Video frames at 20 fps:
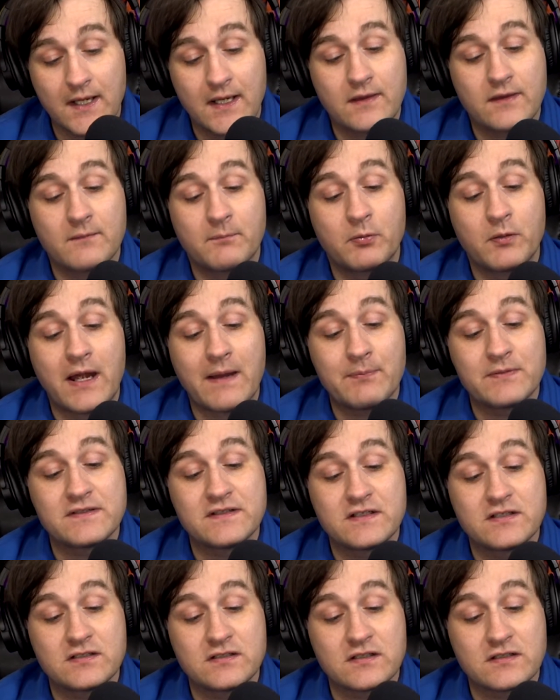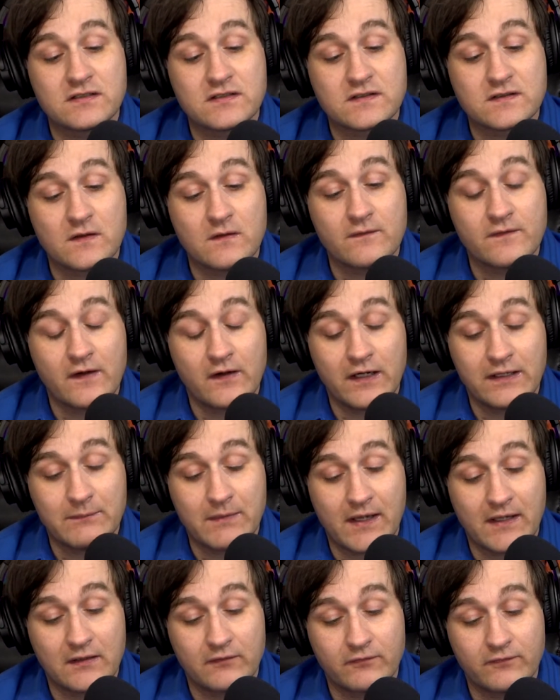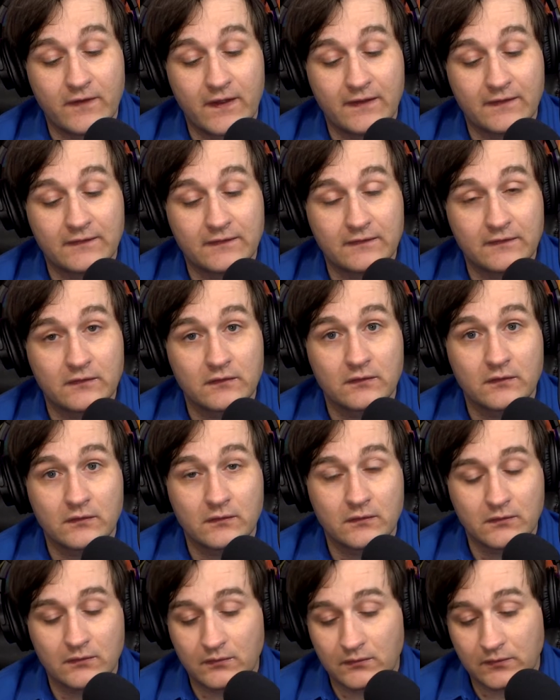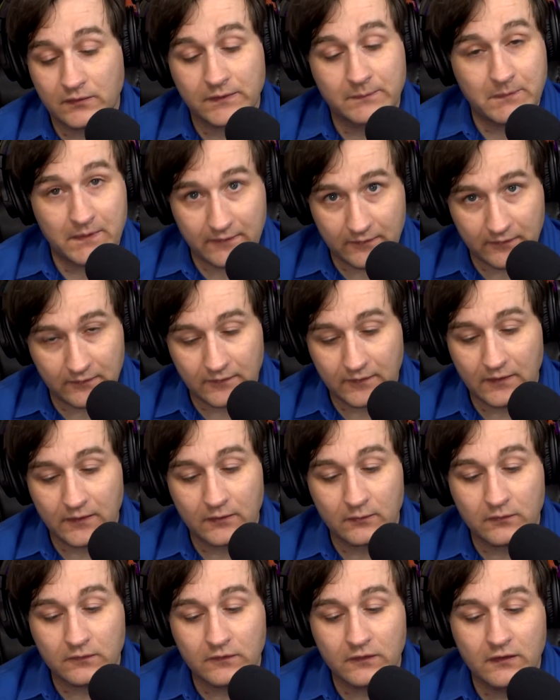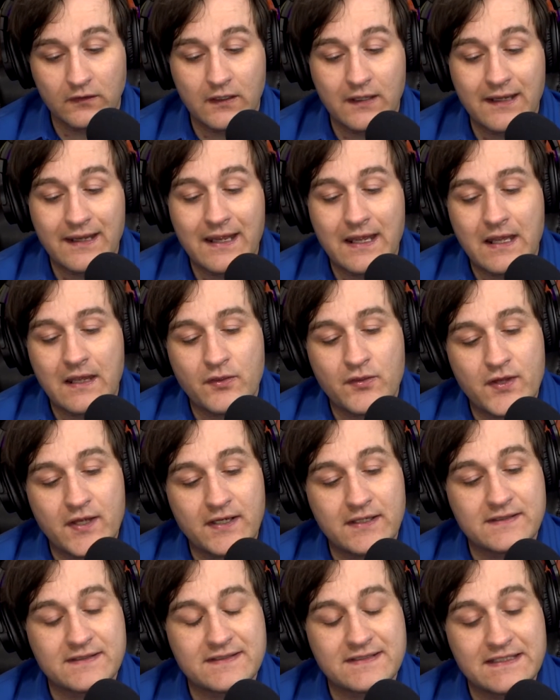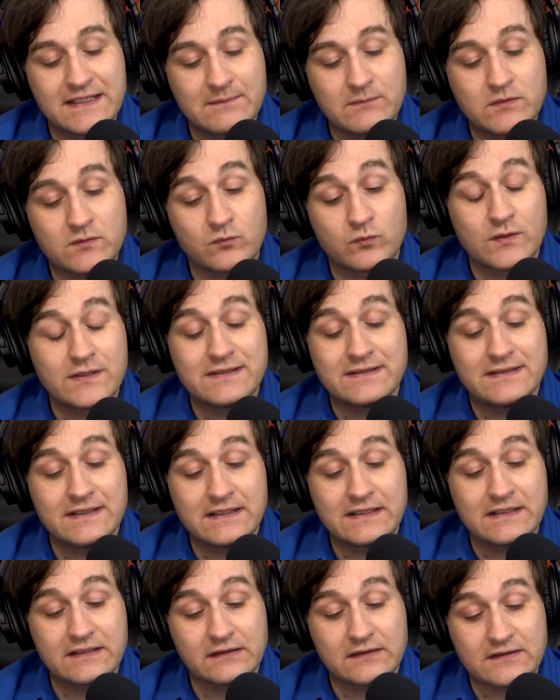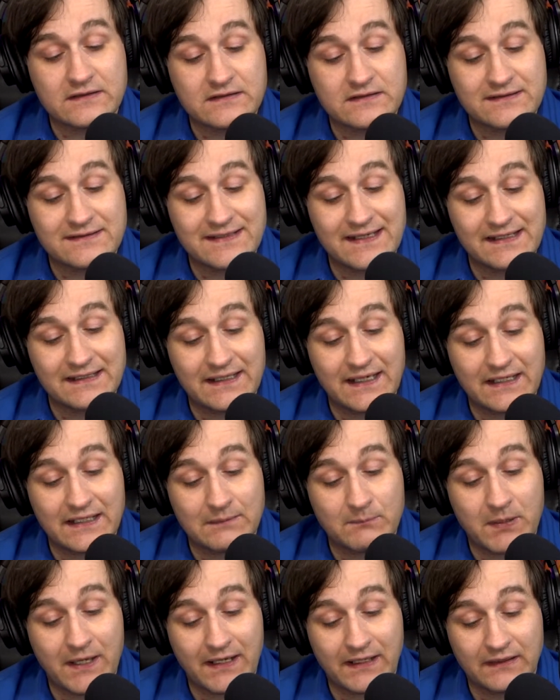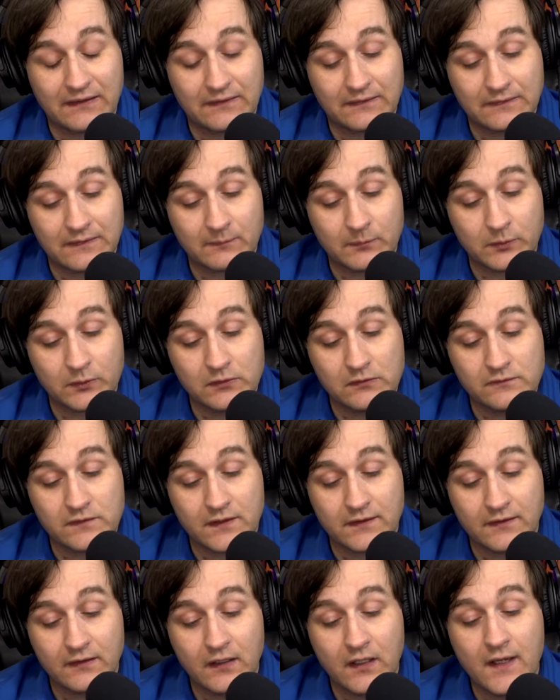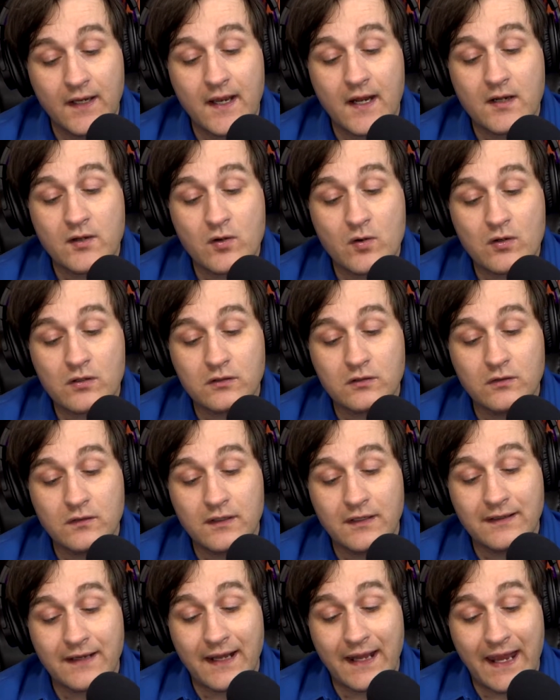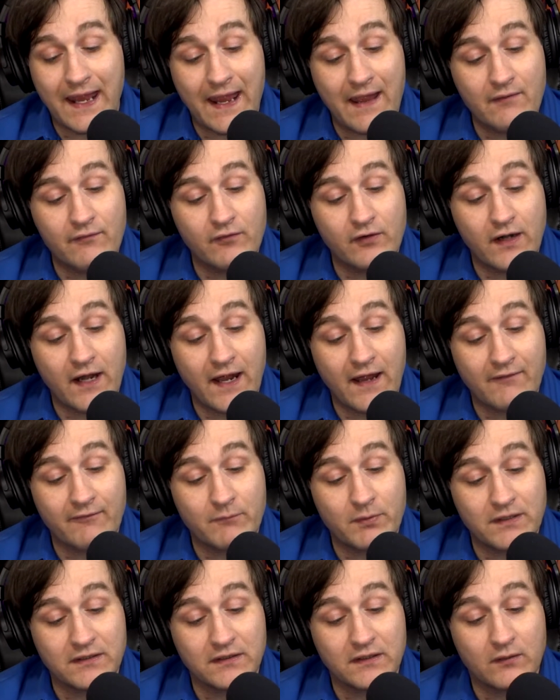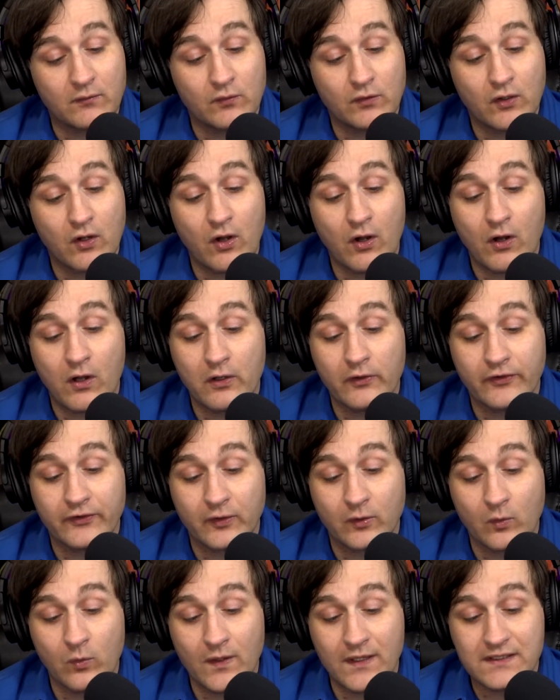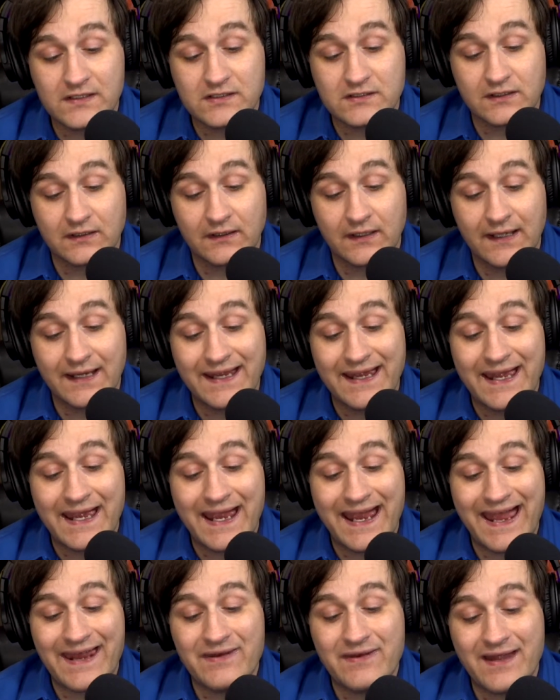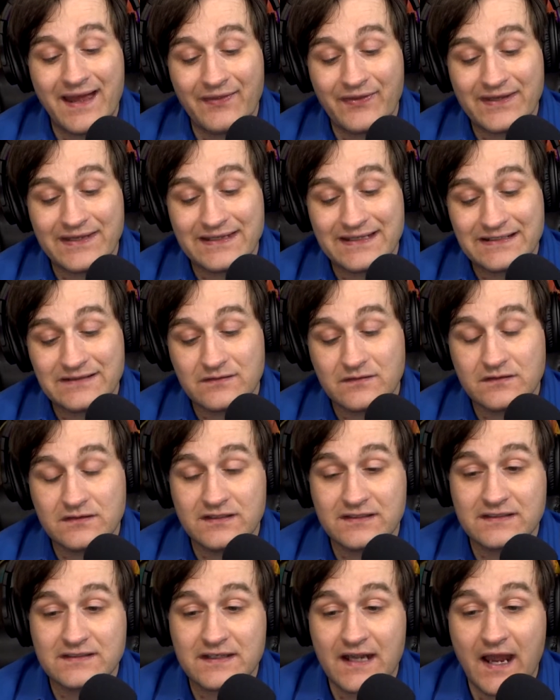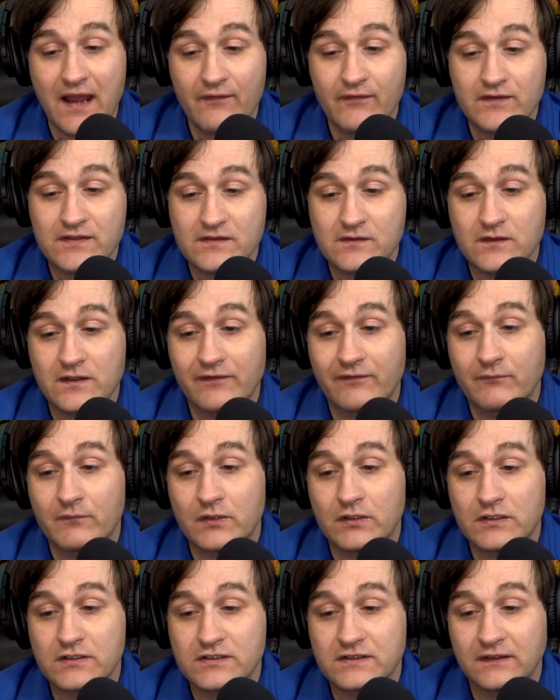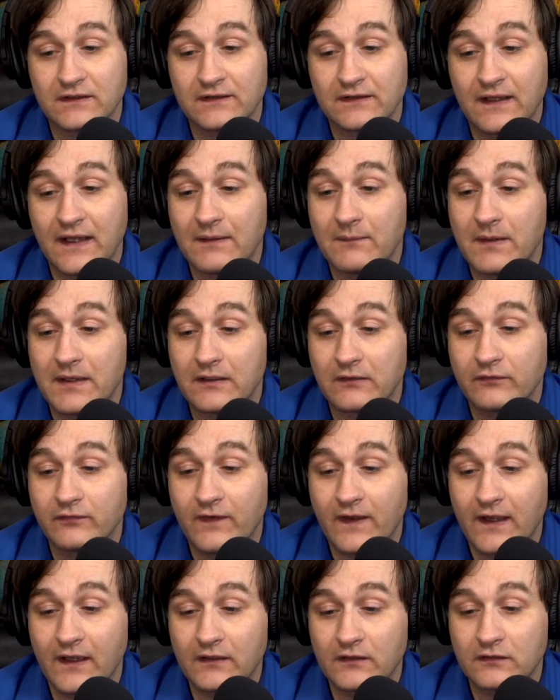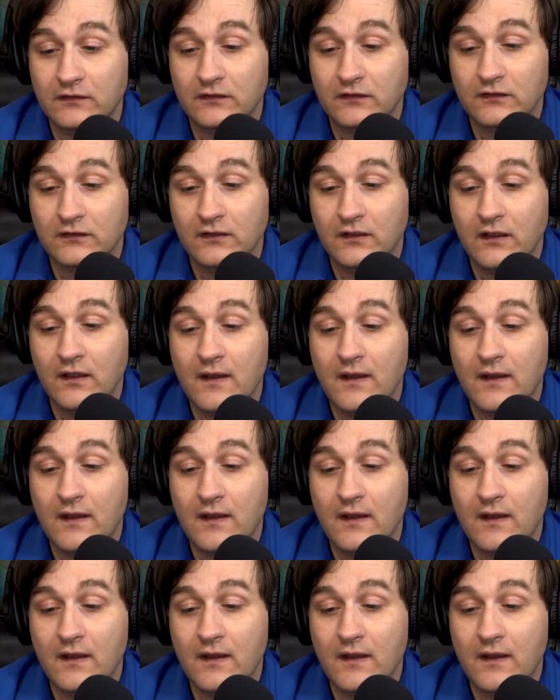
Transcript: The proposition is so very manifest," Smith continues, "that it seems ridiculous to take any pains to prove it, nor could it ever have been called in question had not the interested sophistry of merchants and manufacturers